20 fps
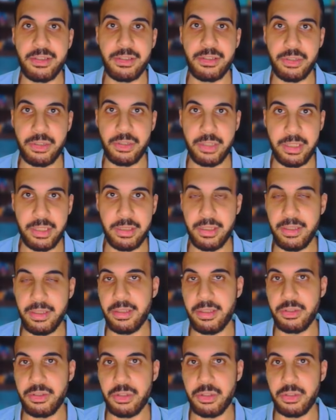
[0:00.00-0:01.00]
illustrate
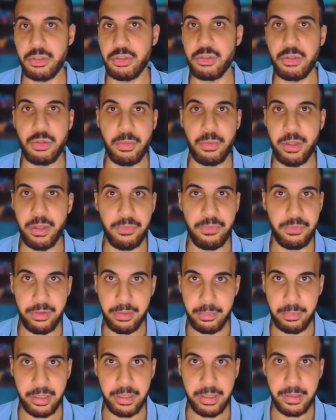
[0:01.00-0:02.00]
in the traditional way of
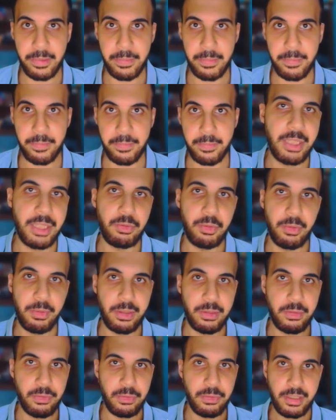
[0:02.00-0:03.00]
filming. And we
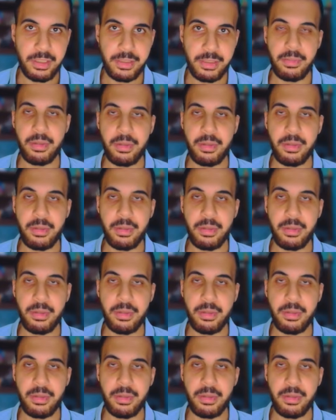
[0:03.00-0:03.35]
will do this